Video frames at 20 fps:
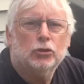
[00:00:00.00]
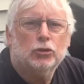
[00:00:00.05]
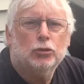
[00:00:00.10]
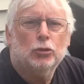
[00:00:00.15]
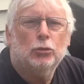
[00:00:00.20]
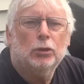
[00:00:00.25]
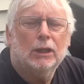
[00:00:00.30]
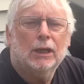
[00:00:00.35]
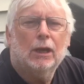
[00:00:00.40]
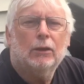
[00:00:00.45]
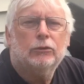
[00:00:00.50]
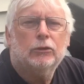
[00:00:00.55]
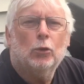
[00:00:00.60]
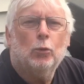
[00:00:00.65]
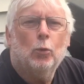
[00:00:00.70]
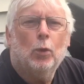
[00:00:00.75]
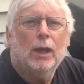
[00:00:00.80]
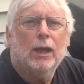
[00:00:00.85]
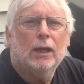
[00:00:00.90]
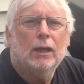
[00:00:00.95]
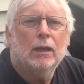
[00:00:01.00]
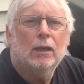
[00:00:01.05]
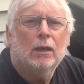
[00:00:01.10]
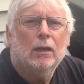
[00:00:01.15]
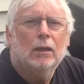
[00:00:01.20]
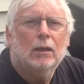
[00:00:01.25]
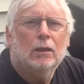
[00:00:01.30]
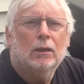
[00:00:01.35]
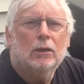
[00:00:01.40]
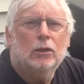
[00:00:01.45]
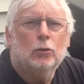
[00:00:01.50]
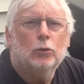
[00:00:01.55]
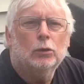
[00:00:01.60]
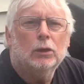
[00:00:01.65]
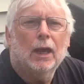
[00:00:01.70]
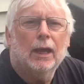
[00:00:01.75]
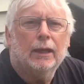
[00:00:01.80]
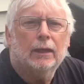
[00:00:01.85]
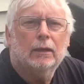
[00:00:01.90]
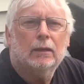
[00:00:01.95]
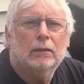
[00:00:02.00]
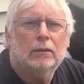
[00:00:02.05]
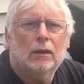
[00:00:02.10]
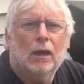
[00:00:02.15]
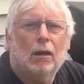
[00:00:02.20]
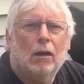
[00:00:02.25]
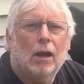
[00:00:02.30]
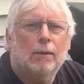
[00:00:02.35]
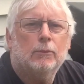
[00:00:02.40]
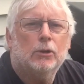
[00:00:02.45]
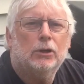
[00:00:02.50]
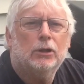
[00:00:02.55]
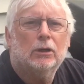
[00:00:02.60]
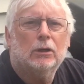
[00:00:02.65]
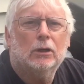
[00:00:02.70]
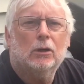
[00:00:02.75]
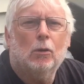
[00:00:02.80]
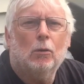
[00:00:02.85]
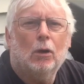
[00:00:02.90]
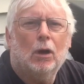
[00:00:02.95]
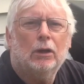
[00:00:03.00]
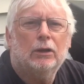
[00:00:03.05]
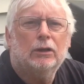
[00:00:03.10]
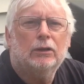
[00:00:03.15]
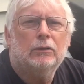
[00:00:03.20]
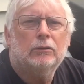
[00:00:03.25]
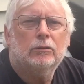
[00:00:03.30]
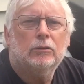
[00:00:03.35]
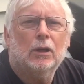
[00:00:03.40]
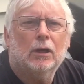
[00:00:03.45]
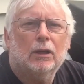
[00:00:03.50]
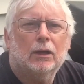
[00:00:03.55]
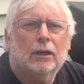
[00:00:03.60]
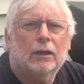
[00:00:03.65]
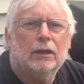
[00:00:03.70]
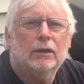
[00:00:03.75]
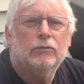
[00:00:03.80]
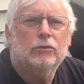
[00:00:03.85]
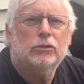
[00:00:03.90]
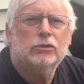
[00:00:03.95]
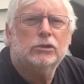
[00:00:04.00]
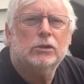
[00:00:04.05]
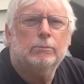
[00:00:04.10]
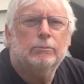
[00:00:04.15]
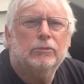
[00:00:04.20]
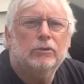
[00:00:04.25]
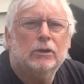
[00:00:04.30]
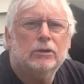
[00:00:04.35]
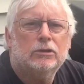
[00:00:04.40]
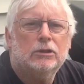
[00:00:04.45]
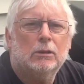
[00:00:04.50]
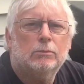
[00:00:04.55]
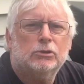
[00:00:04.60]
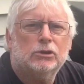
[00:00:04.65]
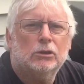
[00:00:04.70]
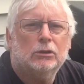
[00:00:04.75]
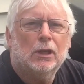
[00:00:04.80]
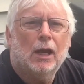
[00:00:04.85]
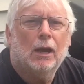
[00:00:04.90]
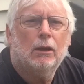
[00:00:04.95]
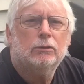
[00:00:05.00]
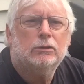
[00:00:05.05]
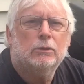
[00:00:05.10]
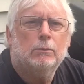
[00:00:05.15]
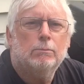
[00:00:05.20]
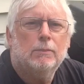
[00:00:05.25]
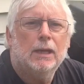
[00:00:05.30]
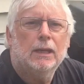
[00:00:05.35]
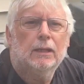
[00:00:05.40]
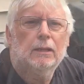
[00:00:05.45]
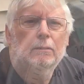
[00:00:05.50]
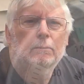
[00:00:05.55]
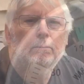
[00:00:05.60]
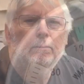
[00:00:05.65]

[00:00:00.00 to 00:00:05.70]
turning out the way you like. Now I'm going to go on and give you some tips on how to make it